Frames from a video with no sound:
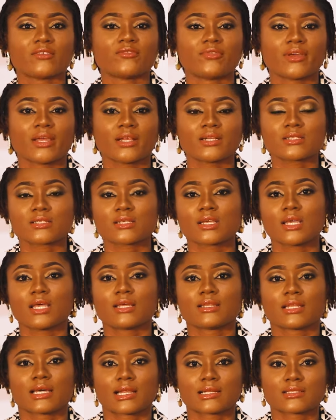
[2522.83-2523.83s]
events
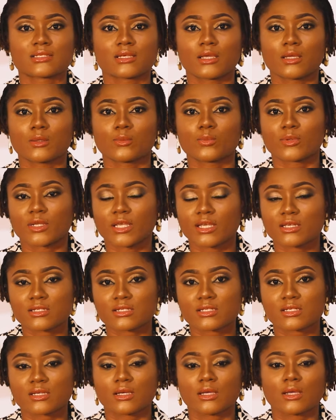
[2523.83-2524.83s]
that are taking
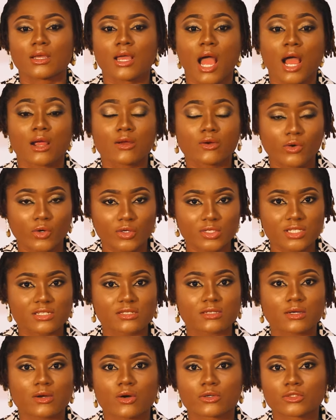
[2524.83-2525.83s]
place across
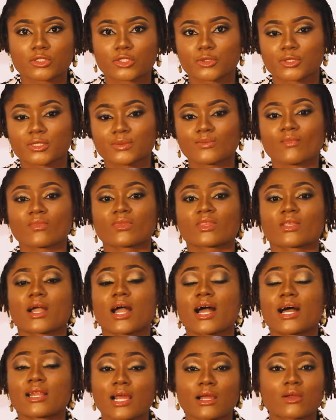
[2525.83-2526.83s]
the country
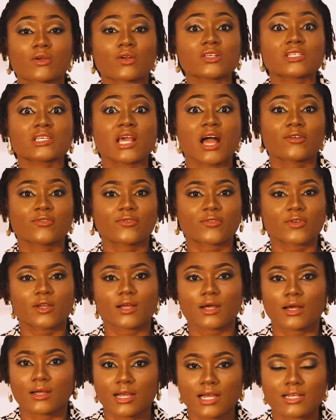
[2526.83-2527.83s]
and across
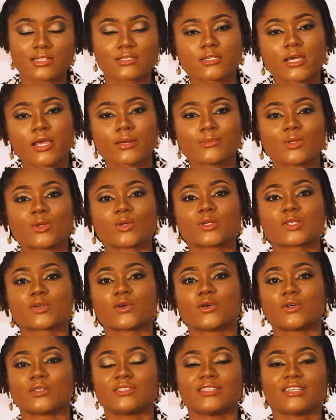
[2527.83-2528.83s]
Africa as time goes
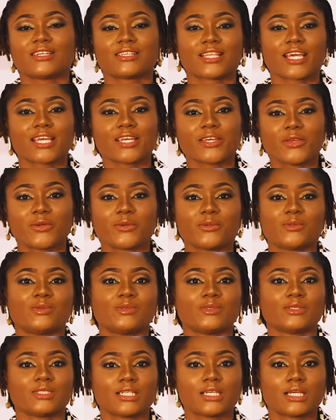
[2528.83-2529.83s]
on. Thank you.
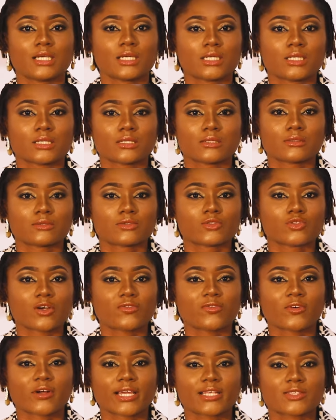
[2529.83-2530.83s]
Do
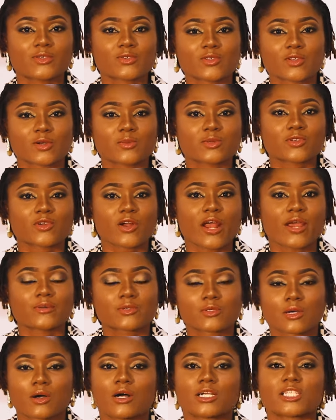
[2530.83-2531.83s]
not forget to subscribe
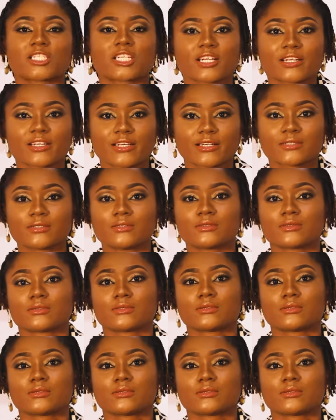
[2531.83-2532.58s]
to our channel,